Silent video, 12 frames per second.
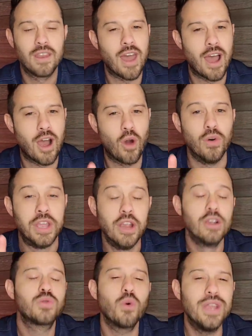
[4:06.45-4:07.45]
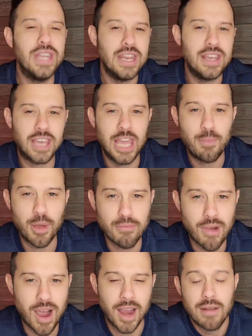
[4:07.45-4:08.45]
Now, here's what we need to keep in
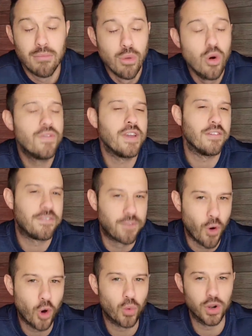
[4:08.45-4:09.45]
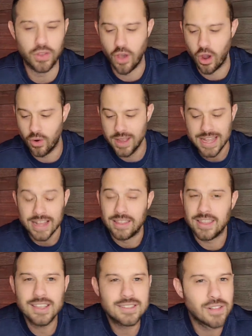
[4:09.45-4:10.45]
mind moving forward though.
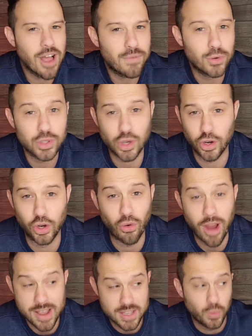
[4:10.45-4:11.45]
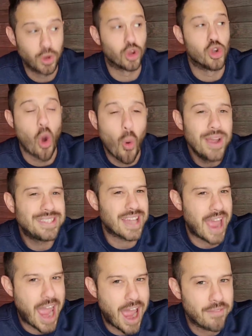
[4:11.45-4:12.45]
These levels are great. We're going
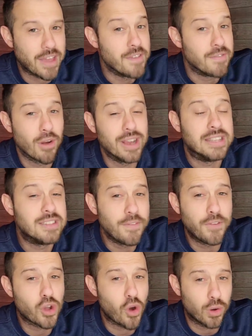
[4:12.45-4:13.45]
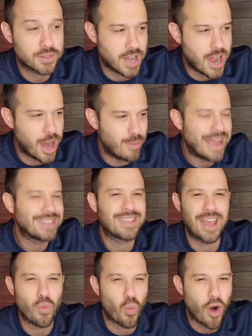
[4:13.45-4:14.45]
to have a very difficult time
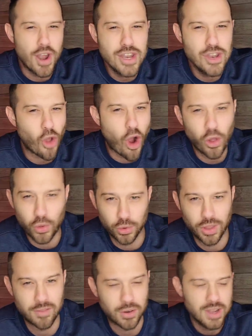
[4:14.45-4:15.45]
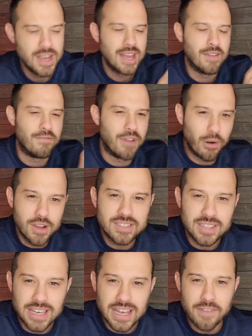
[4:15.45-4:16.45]
at that $1 level. Very
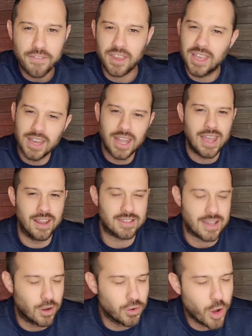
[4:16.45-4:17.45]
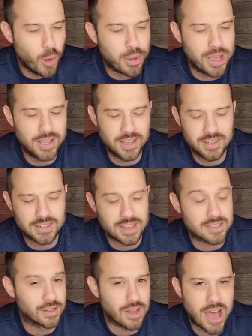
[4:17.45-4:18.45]
significant and it's held up is,
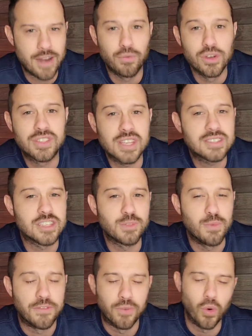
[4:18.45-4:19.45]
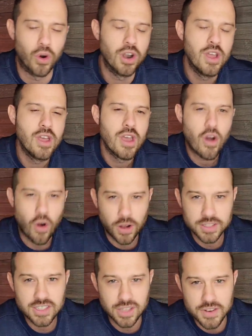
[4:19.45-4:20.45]
is a lot of resistance before
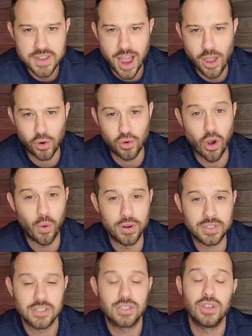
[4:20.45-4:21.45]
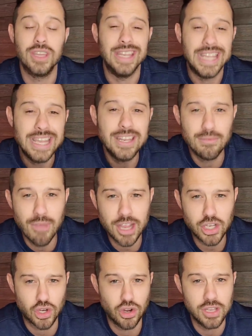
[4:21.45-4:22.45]
on sundial growers. So you need to
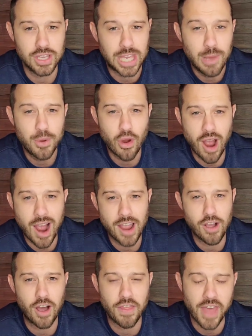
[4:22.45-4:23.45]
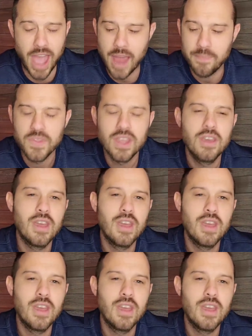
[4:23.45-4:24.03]
make sure you keep your eye on that.